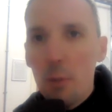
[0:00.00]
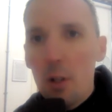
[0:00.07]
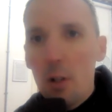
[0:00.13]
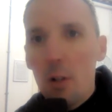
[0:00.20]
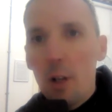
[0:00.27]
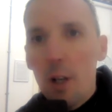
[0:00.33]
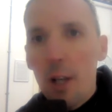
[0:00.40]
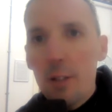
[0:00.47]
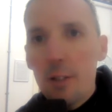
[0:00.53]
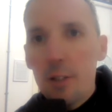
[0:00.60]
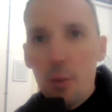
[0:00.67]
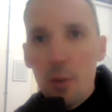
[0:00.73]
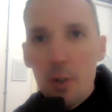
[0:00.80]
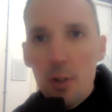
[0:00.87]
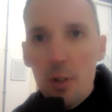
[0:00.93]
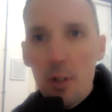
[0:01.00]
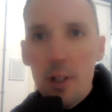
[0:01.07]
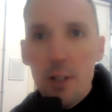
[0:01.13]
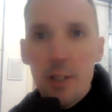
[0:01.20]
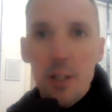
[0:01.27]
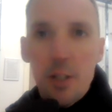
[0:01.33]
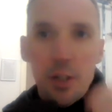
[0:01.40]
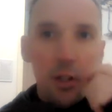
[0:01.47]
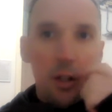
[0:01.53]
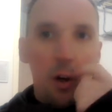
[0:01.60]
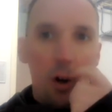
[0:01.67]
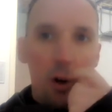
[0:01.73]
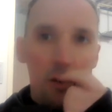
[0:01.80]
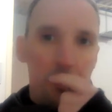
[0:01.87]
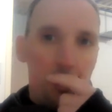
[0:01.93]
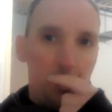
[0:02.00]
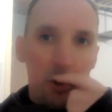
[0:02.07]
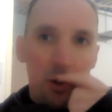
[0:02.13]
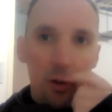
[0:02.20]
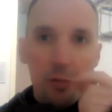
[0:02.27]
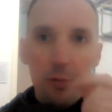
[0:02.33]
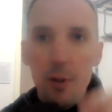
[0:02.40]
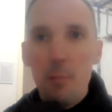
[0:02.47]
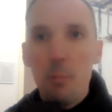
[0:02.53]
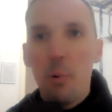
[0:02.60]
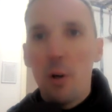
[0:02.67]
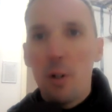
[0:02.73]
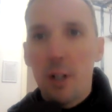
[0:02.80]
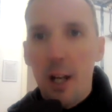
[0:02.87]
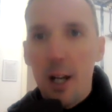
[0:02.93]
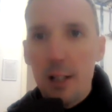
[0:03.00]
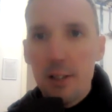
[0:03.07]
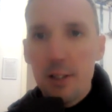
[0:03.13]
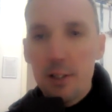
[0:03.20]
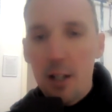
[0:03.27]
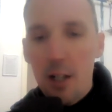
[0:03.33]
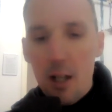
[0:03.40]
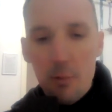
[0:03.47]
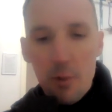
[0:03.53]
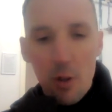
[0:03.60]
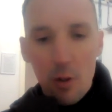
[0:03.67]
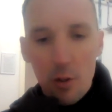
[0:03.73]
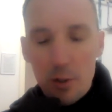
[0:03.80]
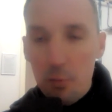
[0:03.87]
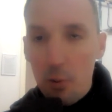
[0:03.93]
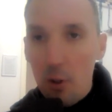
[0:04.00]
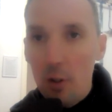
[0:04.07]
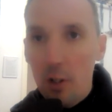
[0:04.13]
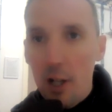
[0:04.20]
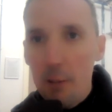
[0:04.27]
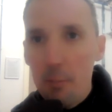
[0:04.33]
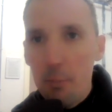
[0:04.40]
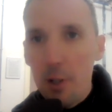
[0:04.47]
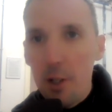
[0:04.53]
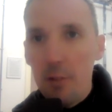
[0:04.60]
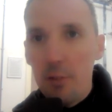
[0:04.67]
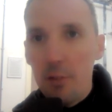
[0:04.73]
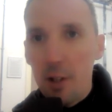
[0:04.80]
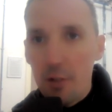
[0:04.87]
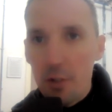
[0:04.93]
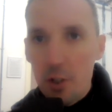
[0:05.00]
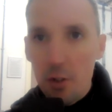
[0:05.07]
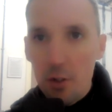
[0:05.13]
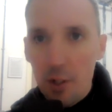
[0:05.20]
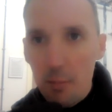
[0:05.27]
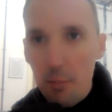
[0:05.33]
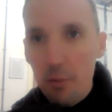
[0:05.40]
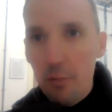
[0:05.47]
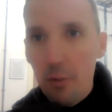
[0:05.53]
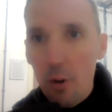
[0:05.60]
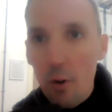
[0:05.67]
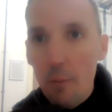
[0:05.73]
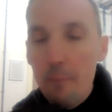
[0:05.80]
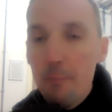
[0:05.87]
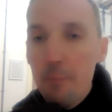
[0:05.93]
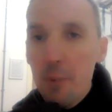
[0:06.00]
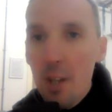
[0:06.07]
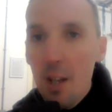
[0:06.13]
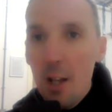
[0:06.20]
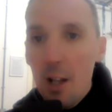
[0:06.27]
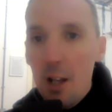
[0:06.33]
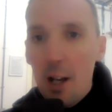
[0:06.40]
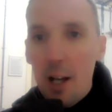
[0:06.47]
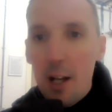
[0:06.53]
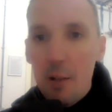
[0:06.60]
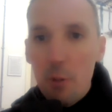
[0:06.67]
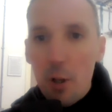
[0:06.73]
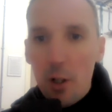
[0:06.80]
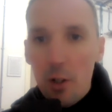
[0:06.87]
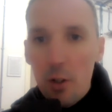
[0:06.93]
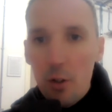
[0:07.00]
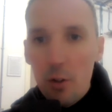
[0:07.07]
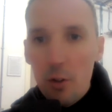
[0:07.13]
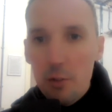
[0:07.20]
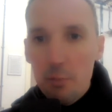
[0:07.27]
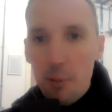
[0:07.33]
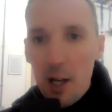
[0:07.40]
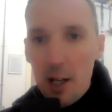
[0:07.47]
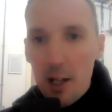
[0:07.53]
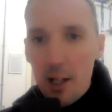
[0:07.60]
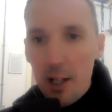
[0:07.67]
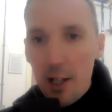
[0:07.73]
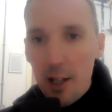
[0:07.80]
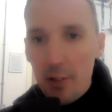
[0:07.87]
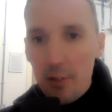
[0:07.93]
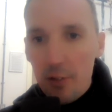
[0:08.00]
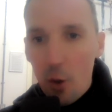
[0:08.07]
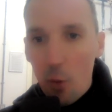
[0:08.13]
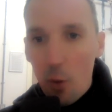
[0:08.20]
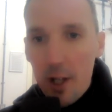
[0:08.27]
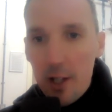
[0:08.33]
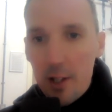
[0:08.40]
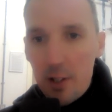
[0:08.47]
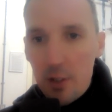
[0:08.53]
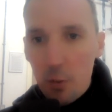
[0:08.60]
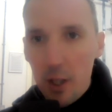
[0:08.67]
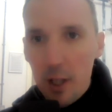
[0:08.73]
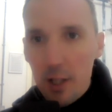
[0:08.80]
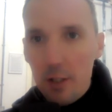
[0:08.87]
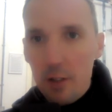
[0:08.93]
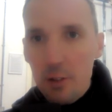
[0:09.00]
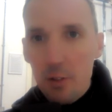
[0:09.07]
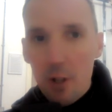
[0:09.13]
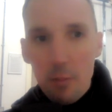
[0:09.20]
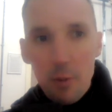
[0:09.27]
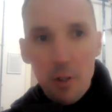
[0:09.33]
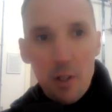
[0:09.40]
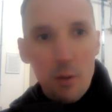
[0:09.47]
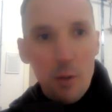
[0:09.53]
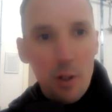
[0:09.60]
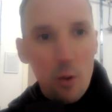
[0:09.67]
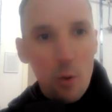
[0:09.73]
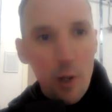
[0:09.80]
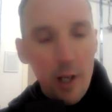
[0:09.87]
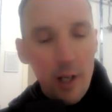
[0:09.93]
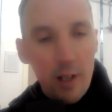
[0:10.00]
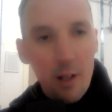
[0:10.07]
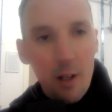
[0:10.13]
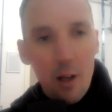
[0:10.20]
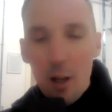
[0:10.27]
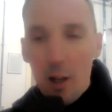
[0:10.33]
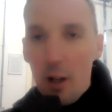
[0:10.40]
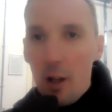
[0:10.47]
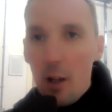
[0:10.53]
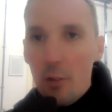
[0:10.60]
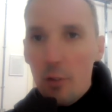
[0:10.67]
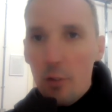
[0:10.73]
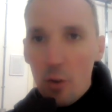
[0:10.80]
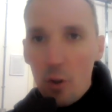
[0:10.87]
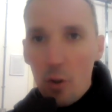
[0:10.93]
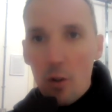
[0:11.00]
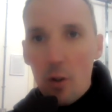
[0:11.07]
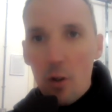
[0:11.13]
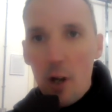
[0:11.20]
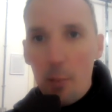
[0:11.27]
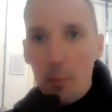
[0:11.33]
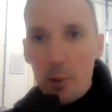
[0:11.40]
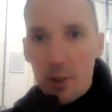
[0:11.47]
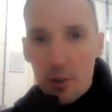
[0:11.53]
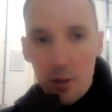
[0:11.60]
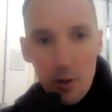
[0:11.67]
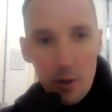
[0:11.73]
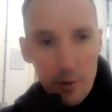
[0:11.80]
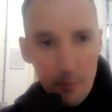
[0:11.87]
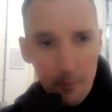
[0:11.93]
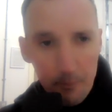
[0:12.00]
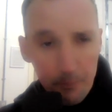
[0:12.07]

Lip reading: along again to another edition of the Profit Podcast. I'm your host, Paul Campy, if you've never tuned in before. And my co-host, Matt, is away this week. So I'm going to do a quick solo episode